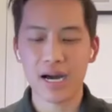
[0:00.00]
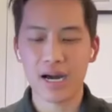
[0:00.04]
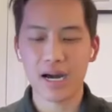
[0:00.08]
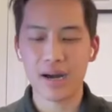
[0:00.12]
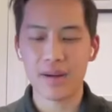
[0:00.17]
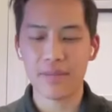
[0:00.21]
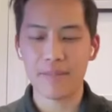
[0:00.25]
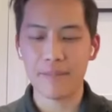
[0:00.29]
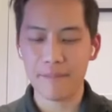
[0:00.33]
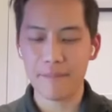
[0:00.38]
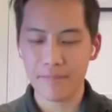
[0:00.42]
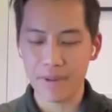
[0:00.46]

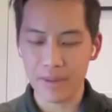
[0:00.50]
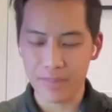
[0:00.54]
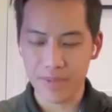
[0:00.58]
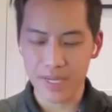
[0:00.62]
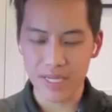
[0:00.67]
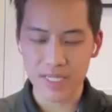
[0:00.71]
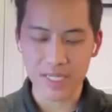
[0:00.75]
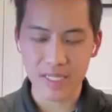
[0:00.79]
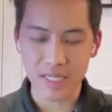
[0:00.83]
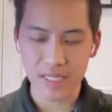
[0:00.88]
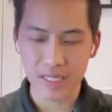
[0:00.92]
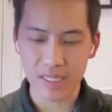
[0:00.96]
But
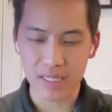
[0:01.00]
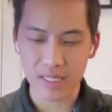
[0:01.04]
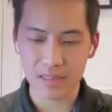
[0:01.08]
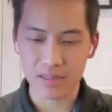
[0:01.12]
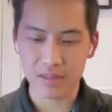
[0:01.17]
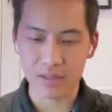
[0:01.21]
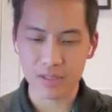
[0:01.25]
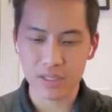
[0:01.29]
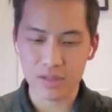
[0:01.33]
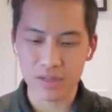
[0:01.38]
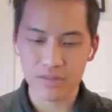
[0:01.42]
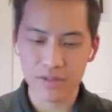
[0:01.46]
basically,
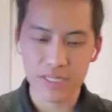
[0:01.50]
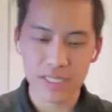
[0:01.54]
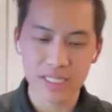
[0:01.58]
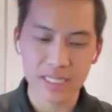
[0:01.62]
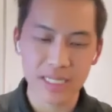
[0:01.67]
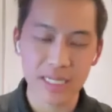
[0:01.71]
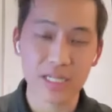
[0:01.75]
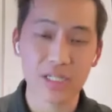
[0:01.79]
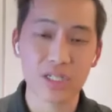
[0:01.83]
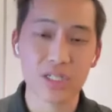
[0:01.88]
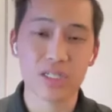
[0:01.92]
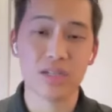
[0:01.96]
there's different
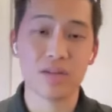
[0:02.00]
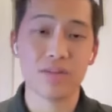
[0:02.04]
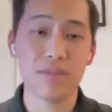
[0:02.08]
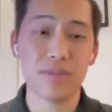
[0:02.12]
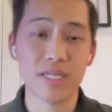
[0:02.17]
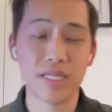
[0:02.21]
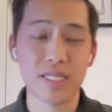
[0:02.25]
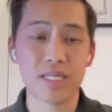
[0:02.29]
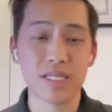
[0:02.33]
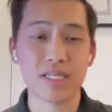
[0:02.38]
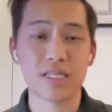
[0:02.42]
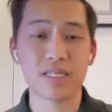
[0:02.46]
stages in the
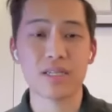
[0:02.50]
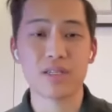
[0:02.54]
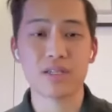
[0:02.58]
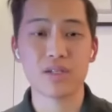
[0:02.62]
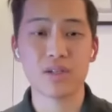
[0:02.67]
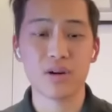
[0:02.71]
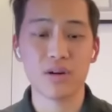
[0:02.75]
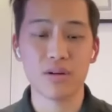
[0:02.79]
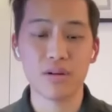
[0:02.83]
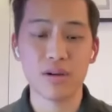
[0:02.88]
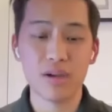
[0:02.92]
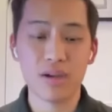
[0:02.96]
business.
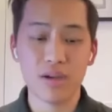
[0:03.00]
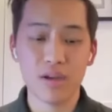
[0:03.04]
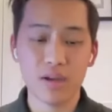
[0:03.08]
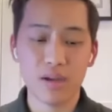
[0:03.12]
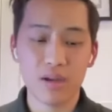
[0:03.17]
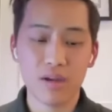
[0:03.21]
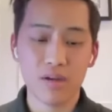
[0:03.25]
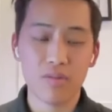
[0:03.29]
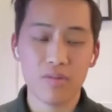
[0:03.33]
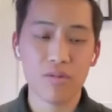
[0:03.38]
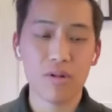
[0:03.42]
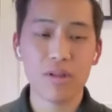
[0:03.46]
So
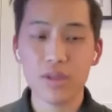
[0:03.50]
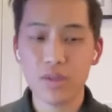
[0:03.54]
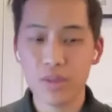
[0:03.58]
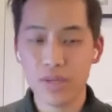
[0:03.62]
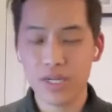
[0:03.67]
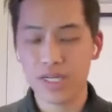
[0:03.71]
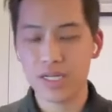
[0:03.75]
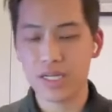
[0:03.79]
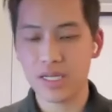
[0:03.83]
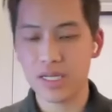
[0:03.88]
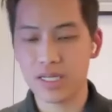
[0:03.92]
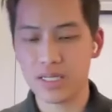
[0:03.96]
really,
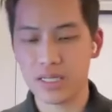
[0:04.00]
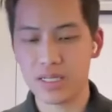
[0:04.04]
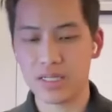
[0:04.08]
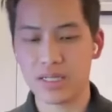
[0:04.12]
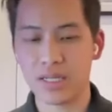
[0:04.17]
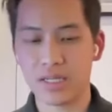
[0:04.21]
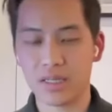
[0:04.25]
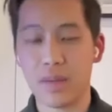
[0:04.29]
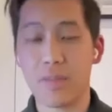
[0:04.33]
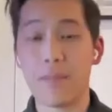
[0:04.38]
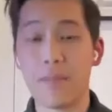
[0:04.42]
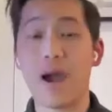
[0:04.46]
what it
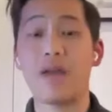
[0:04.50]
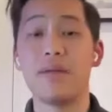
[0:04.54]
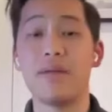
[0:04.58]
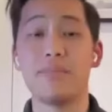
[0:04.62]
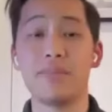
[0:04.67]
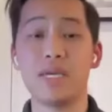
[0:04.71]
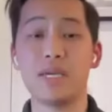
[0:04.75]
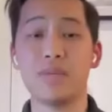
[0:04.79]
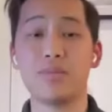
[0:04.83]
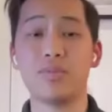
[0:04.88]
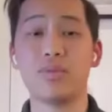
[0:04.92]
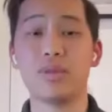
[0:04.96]
is like the amount
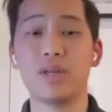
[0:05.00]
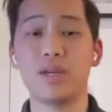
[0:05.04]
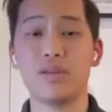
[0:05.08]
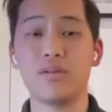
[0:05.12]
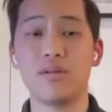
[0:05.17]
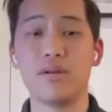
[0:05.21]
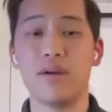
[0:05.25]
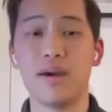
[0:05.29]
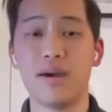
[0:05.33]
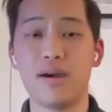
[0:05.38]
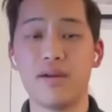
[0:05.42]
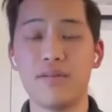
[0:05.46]
of people that
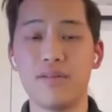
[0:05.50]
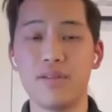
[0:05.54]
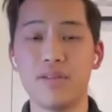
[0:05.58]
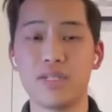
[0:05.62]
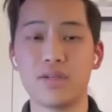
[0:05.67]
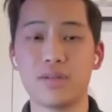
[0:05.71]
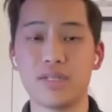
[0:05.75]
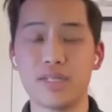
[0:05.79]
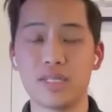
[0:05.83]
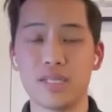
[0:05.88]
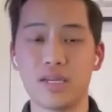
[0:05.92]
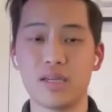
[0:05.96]
you have.
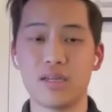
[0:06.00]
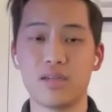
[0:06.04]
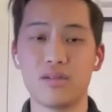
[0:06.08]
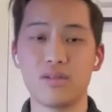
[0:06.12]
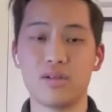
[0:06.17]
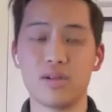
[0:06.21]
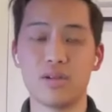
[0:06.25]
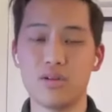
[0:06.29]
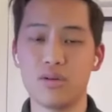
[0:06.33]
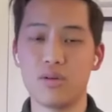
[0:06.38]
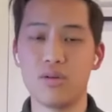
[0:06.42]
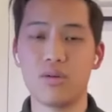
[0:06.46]
So it's like
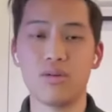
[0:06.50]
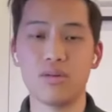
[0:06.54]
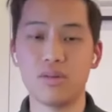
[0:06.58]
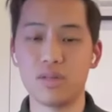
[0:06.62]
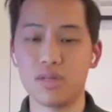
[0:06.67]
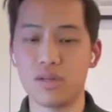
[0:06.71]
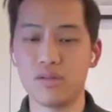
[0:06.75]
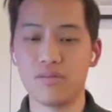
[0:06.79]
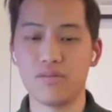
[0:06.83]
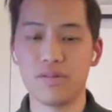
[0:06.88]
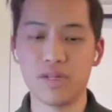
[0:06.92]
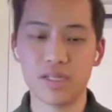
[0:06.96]
you can
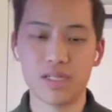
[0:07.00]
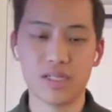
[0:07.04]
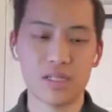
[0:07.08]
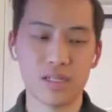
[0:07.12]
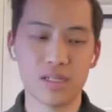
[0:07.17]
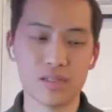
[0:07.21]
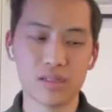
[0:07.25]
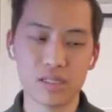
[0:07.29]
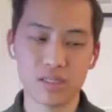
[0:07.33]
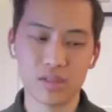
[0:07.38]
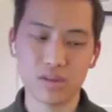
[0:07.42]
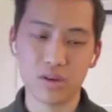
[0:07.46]
only
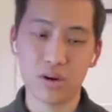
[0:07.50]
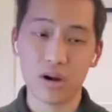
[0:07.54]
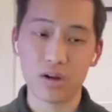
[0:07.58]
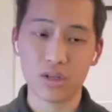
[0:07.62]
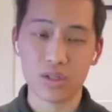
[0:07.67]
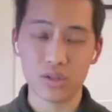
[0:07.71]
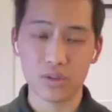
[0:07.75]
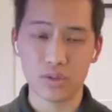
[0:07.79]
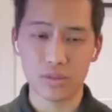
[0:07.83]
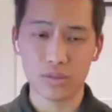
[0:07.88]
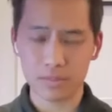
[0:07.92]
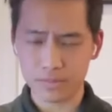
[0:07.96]
realistically
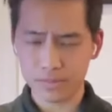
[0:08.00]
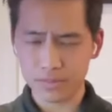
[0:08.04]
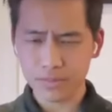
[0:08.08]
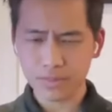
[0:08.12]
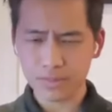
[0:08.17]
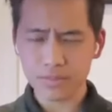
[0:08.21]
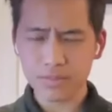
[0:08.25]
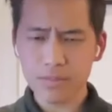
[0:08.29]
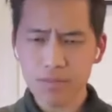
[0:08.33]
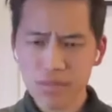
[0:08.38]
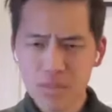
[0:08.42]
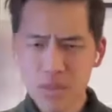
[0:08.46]
talk to
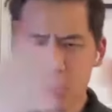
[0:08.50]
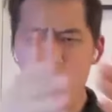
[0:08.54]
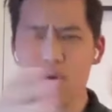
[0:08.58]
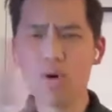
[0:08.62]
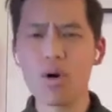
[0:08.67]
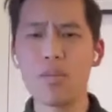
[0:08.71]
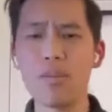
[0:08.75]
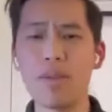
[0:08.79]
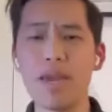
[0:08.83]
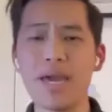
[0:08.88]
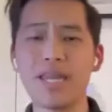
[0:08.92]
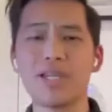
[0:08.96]

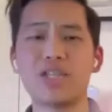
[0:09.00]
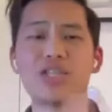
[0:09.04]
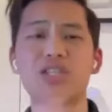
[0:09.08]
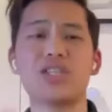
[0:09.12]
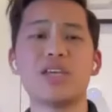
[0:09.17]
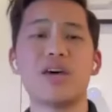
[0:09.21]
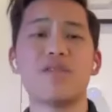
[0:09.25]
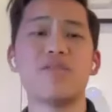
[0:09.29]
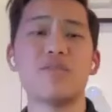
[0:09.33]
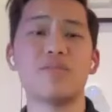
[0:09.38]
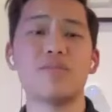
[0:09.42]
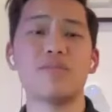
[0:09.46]
or manage
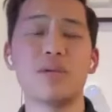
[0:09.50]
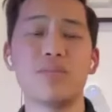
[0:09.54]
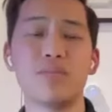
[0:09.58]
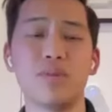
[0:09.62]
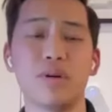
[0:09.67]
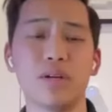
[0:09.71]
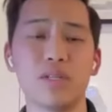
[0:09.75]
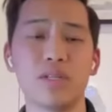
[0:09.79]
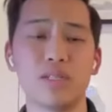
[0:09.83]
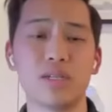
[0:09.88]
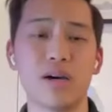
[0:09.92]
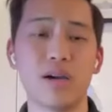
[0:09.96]
7
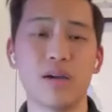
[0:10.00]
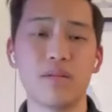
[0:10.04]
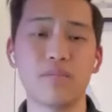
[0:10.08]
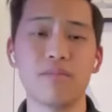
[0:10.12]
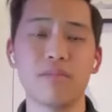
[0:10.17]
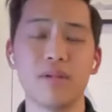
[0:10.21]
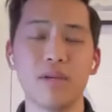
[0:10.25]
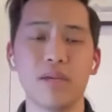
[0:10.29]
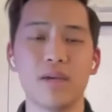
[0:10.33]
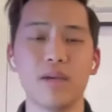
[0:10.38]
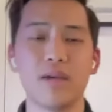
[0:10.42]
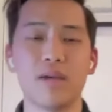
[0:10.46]
people at a
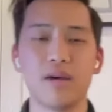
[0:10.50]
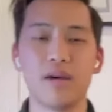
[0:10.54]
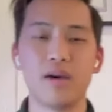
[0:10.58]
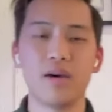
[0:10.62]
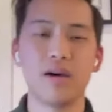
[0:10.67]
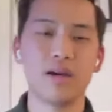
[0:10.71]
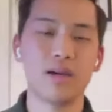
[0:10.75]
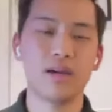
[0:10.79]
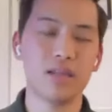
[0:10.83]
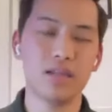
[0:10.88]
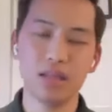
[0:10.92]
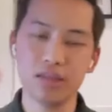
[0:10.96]
time.
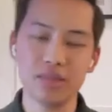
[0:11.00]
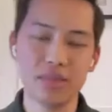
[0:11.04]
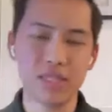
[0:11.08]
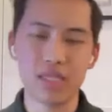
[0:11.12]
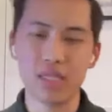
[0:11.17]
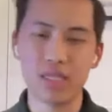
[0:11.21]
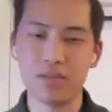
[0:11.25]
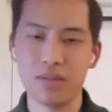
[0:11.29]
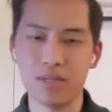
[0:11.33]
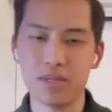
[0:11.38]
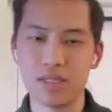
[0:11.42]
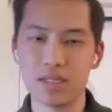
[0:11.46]
In the
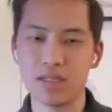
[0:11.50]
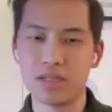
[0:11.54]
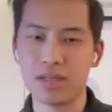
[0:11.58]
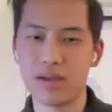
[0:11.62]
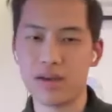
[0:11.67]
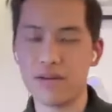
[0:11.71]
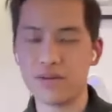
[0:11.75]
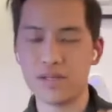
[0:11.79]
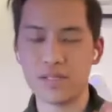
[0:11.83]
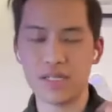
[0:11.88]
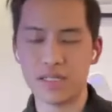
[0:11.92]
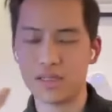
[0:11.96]
limousine business,
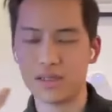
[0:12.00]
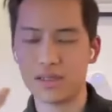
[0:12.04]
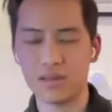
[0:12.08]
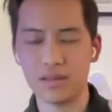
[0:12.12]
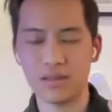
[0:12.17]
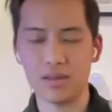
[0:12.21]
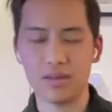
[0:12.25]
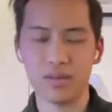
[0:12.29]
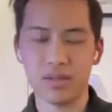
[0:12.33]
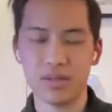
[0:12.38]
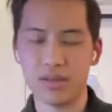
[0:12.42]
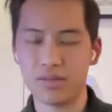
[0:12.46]
obviously, it's a
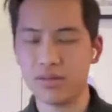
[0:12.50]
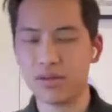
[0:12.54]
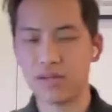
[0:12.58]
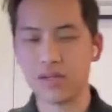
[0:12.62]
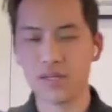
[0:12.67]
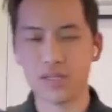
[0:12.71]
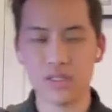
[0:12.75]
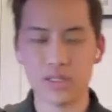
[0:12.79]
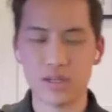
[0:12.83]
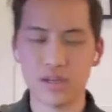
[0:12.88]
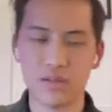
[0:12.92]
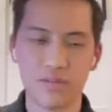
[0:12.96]
little bit different
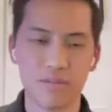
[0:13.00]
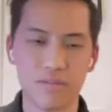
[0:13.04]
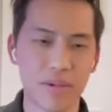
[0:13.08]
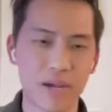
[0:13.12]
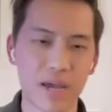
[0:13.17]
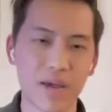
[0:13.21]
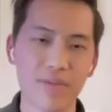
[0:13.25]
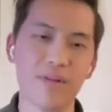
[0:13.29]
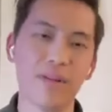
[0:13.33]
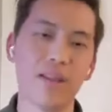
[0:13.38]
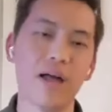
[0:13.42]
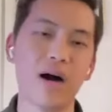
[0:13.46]
because you
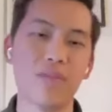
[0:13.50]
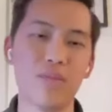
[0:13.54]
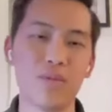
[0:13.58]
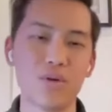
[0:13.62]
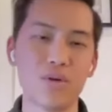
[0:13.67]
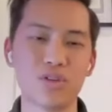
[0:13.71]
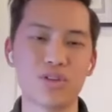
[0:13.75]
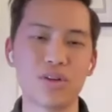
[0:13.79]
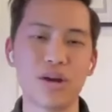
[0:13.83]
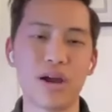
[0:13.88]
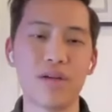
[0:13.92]
might have a lot more